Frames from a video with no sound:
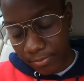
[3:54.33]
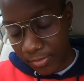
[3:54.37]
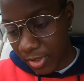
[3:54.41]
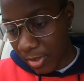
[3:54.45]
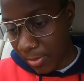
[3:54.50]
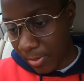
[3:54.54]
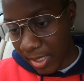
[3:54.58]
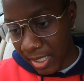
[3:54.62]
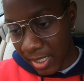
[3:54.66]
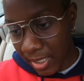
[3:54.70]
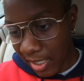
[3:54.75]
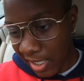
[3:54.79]

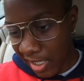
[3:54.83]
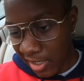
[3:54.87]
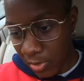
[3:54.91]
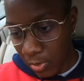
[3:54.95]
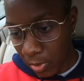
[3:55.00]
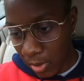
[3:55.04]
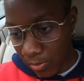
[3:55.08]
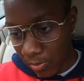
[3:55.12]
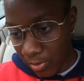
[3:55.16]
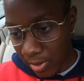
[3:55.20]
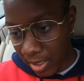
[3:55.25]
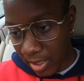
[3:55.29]
to me, Hinge
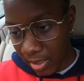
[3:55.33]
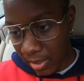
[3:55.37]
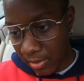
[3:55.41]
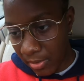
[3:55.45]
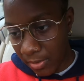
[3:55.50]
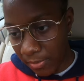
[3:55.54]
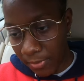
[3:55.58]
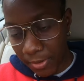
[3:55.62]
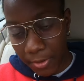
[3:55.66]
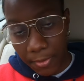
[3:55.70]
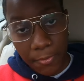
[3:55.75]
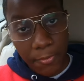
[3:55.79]
weren't really
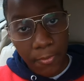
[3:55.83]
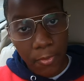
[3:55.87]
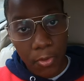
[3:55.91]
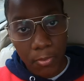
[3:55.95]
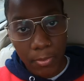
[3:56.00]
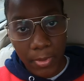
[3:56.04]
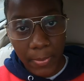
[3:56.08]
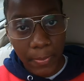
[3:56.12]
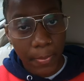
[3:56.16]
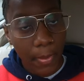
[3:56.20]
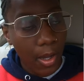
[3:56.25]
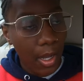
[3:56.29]
the thing for
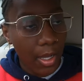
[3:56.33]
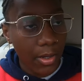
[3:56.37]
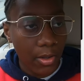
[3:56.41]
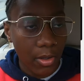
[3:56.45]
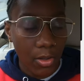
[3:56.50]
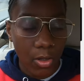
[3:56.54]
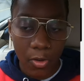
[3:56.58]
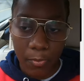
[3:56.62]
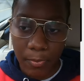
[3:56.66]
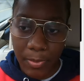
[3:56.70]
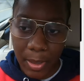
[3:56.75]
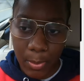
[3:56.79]
me, but I know
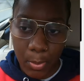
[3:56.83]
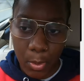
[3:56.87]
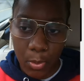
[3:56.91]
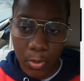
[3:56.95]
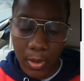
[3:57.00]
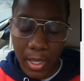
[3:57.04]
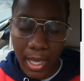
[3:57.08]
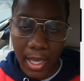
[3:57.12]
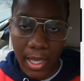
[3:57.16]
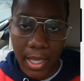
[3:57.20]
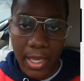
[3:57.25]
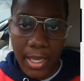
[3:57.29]
a lot of people
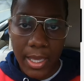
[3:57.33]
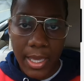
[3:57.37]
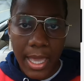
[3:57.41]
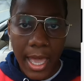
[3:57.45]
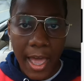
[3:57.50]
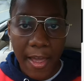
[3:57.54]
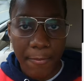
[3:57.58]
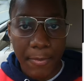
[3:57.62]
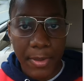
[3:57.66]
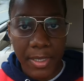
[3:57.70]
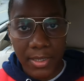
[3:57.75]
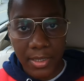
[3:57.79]
that
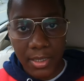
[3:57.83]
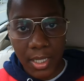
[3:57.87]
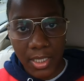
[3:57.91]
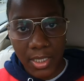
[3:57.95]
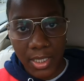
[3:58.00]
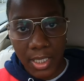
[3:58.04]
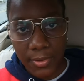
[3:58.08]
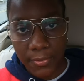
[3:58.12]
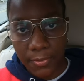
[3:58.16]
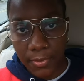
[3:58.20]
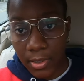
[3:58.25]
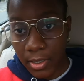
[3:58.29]
have been
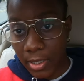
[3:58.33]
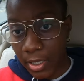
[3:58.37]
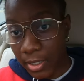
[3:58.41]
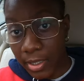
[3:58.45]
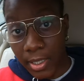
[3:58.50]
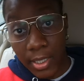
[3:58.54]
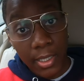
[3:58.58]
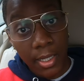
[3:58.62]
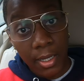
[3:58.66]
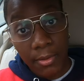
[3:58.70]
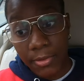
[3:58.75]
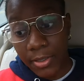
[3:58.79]
successful and
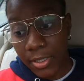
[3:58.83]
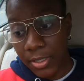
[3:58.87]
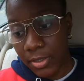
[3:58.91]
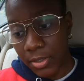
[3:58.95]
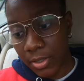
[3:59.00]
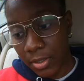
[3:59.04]
they love it.